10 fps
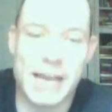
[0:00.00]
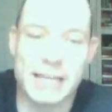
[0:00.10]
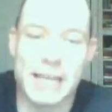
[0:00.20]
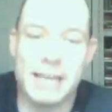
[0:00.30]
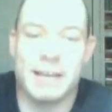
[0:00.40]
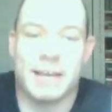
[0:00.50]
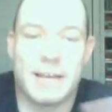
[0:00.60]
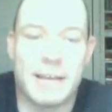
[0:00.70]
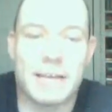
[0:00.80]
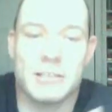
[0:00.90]
and they
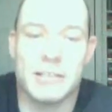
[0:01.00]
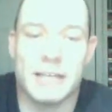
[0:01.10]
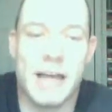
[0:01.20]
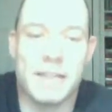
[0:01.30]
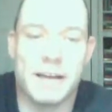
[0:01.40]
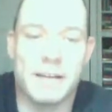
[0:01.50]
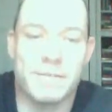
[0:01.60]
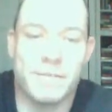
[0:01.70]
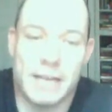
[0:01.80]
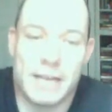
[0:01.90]
get together
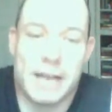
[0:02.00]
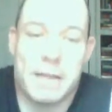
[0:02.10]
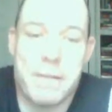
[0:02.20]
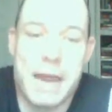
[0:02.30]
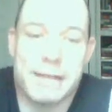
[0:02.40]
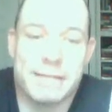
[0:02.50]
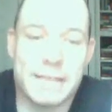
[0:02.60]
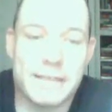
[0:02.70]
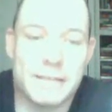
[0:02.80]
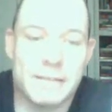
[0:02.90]
and they
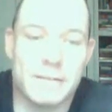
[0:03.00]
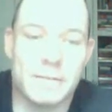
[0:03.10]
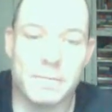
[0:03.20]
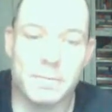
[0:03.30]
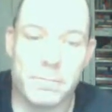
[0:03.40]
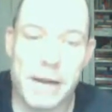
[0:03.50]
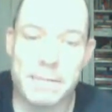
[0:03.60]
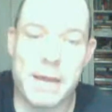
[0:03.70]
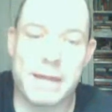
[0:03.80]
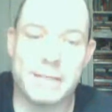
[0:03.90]
marry
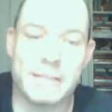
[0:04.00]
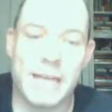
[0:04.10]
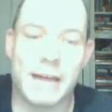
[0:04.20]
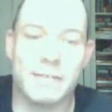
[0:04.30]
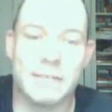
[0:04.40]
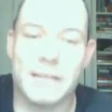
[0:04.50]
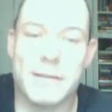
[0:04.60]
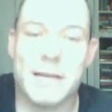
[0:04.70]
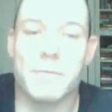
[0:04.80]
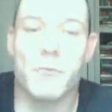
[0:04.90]
Mike marries Carol, and they
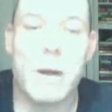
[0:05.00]
become